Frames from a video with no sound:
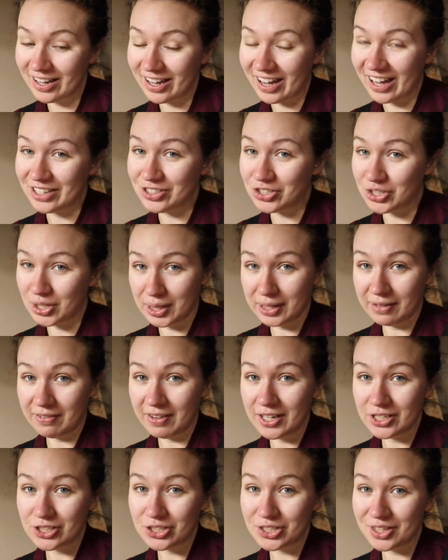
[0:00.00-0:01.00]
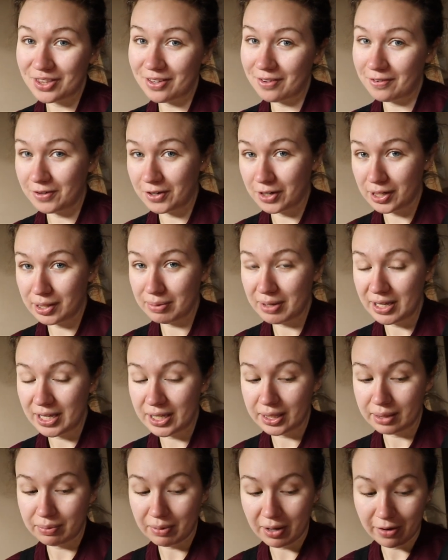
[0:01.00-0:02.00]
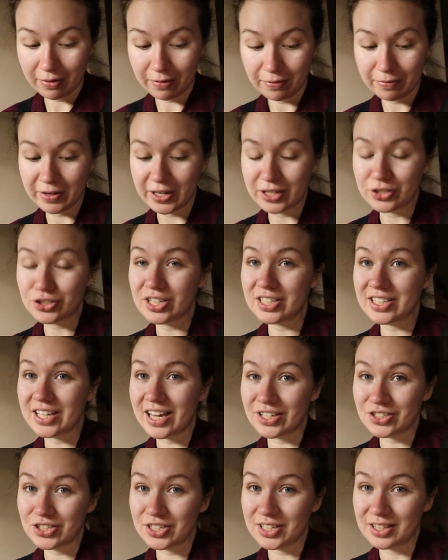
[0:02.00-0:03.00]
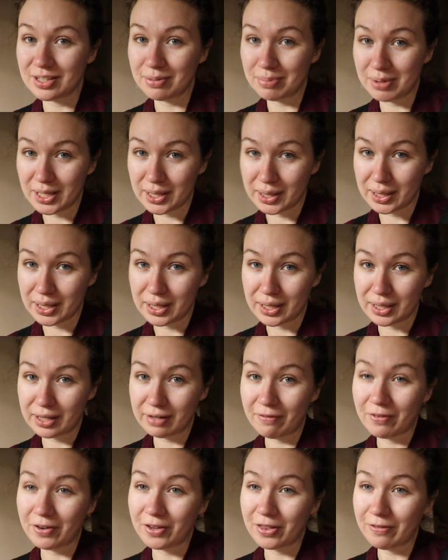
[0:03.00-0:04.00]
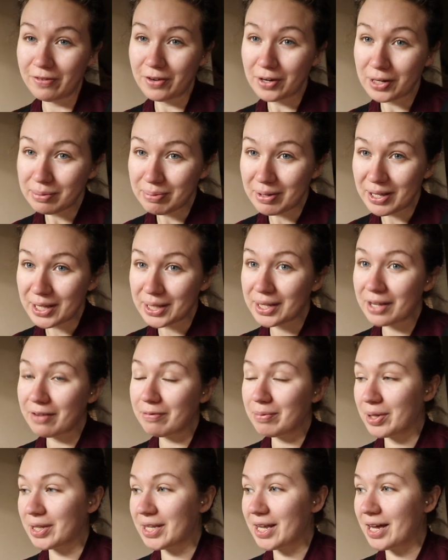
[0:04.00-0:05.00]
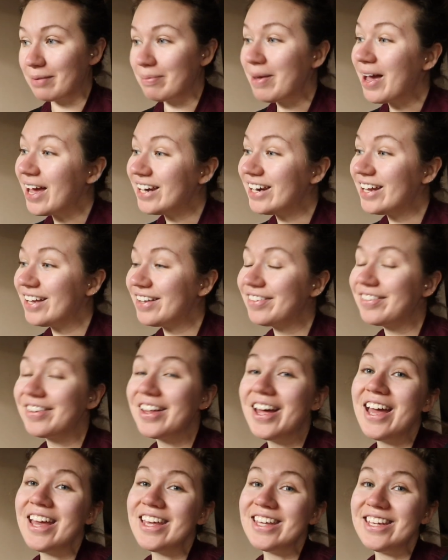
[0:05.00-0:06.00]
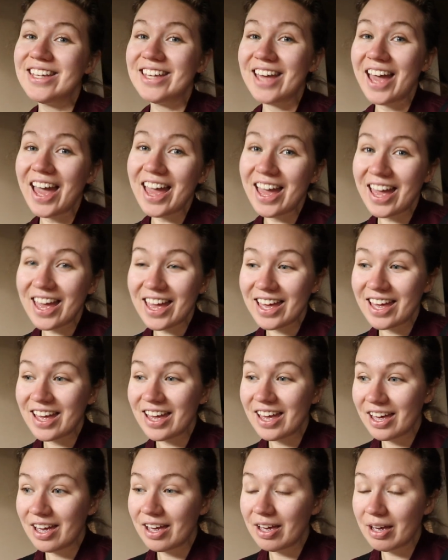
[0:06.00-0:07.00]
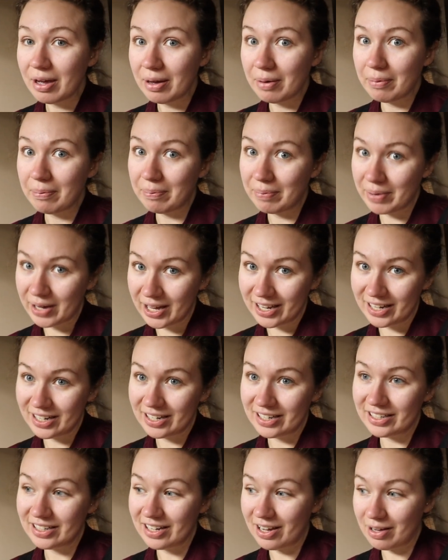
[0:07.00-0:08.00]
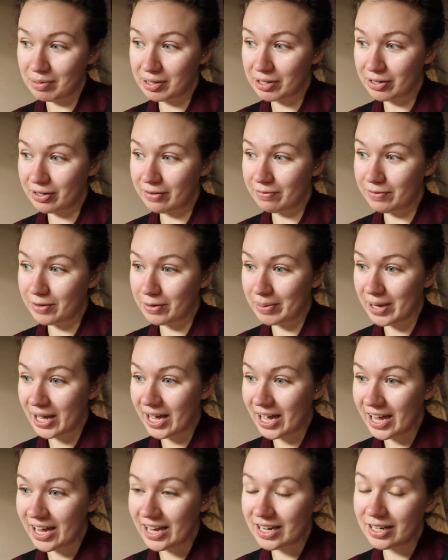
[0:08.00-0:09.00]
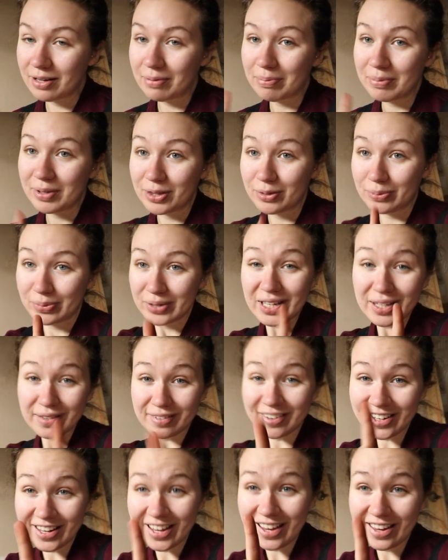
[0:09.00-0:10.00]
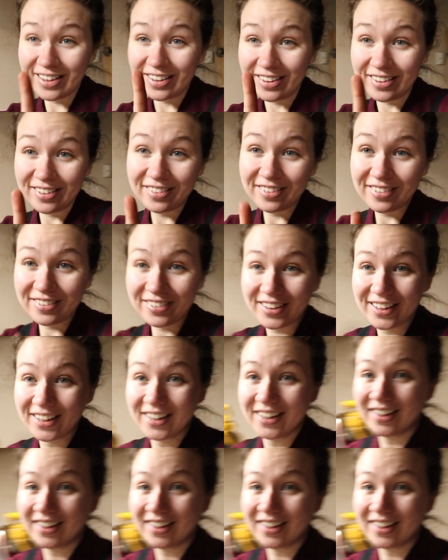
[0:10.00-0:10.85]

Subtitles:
I just finished the first piece, well, finished attaching the pieces for the first piece of Mosaic Madness, yay! But now I'm starting to feel behind, but the reason is